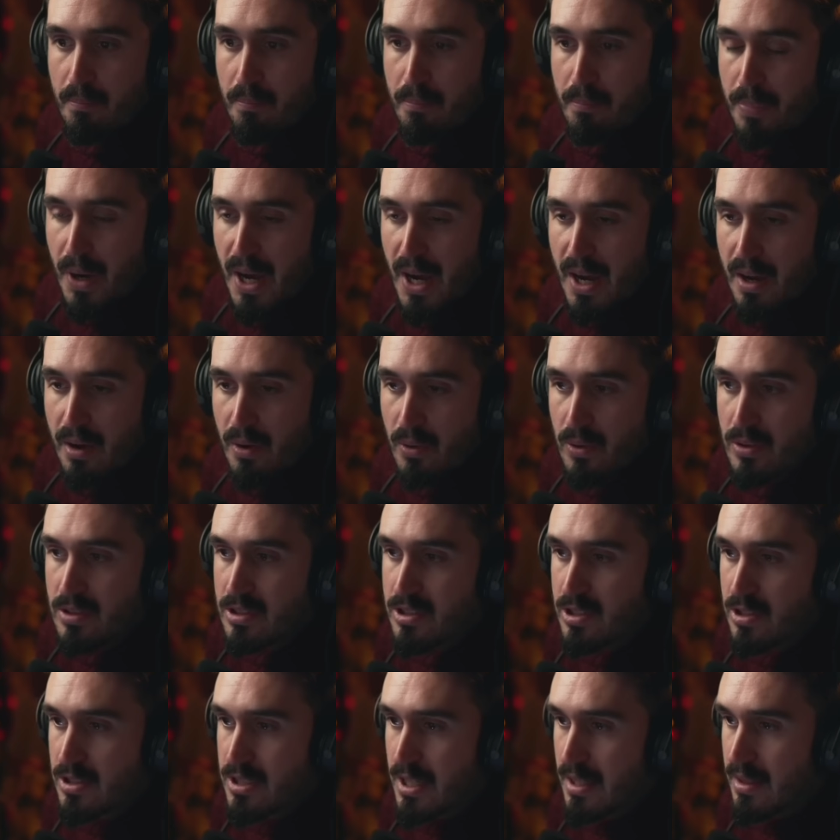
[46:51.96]
But
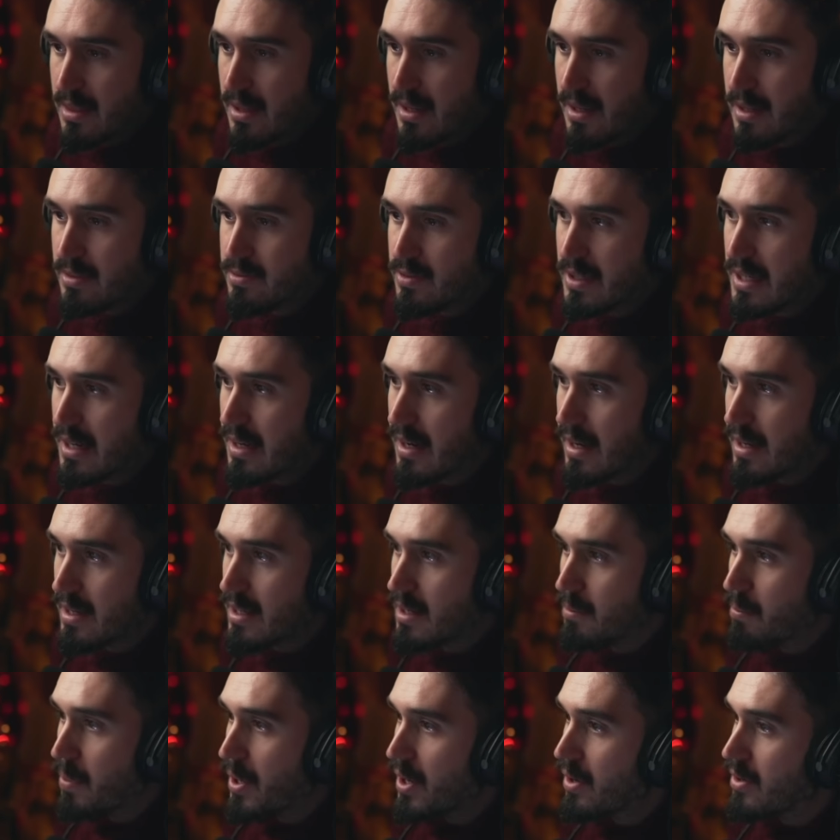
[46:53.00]
also something I really like
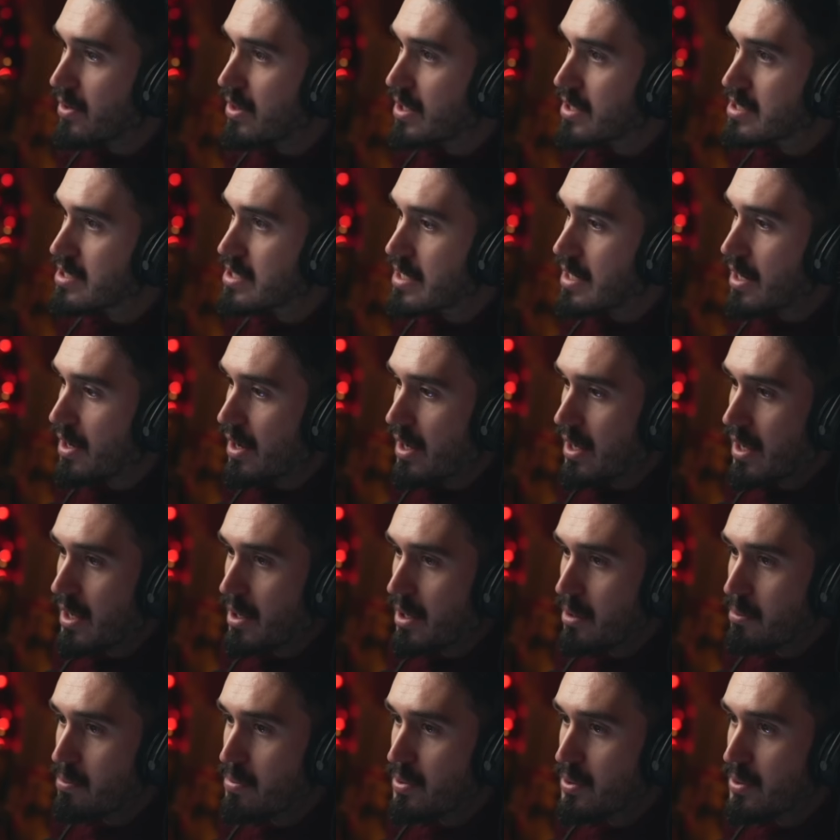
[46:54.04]
about the Cine
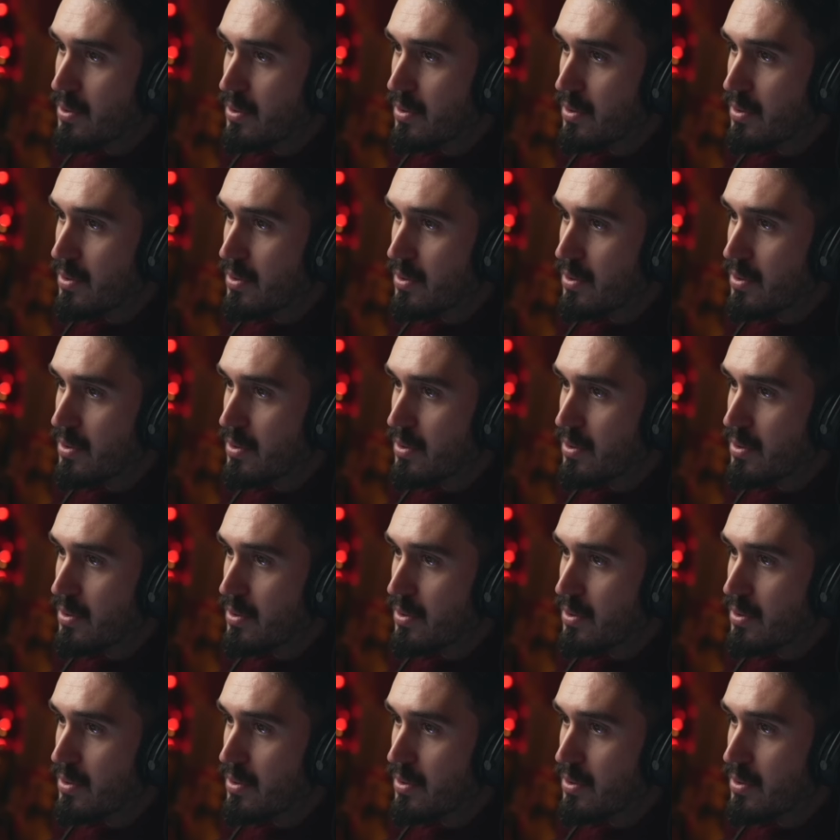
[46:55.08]
Harp